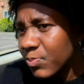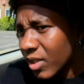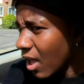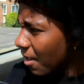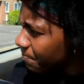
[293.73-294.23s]

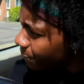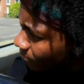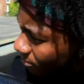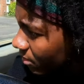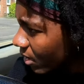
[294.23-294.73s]
Like,
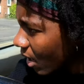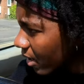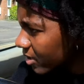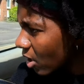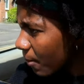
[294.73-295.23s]
and I
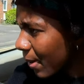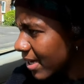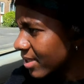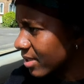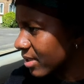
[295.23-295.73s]
started
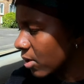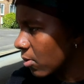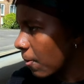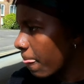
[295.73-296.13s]
pacing still.